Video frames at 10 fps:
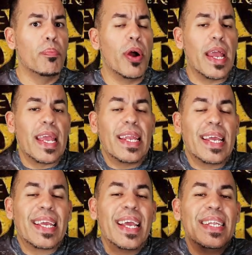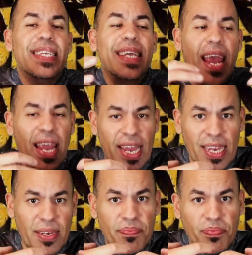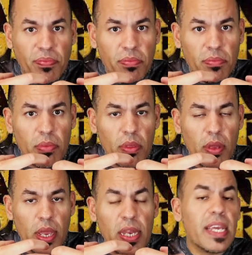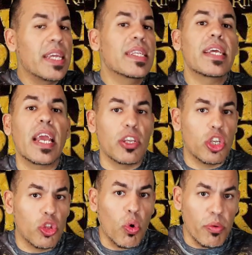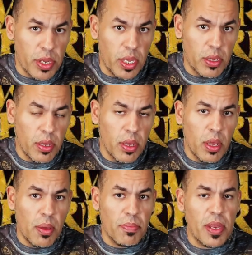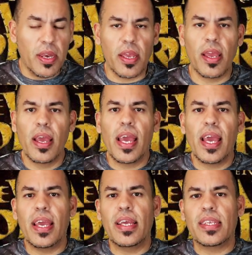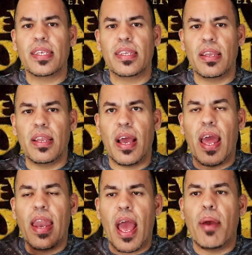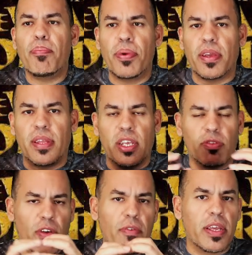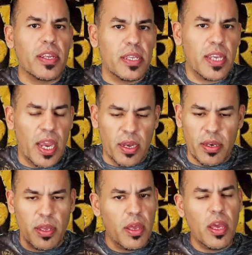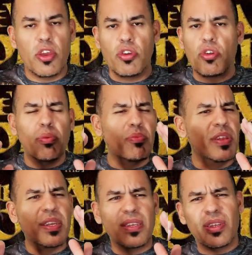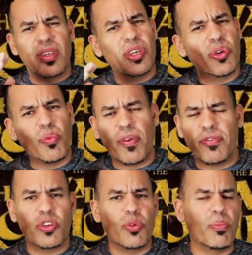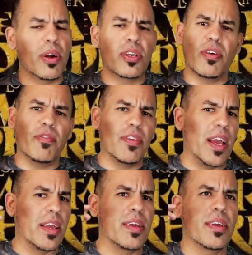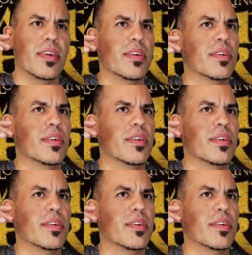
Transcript: but in a contained story, meaning is an epic that's very contained. You don't really deal with too much of, like,